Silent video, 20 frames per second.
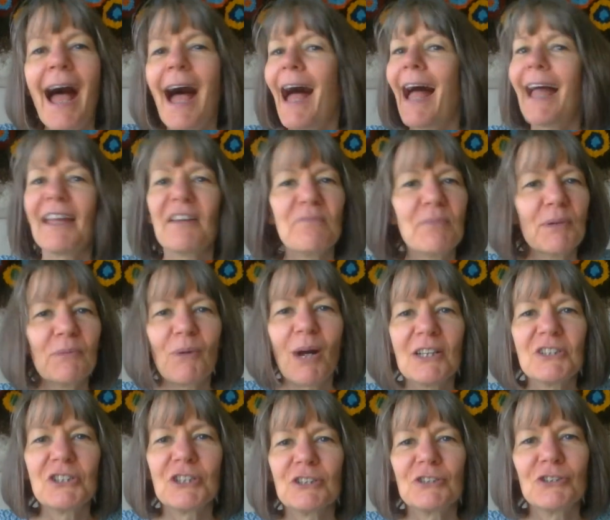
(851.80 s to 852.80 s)
have been
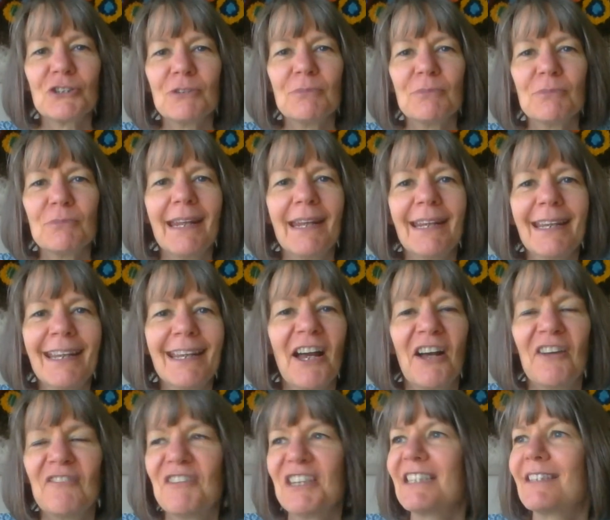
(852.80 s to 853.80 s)
watching too many
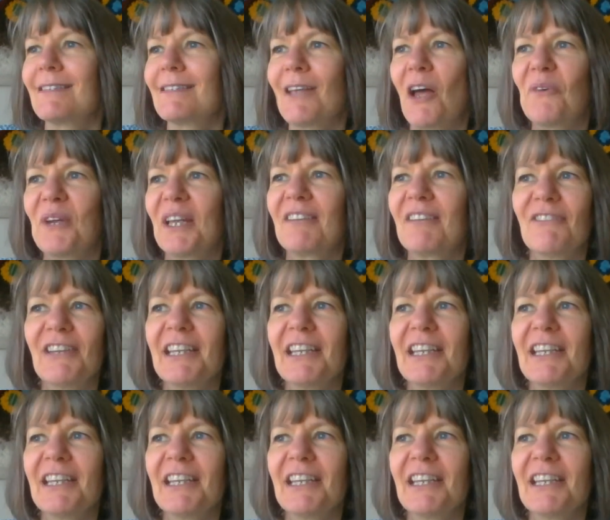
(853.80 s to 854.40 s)
of these sewing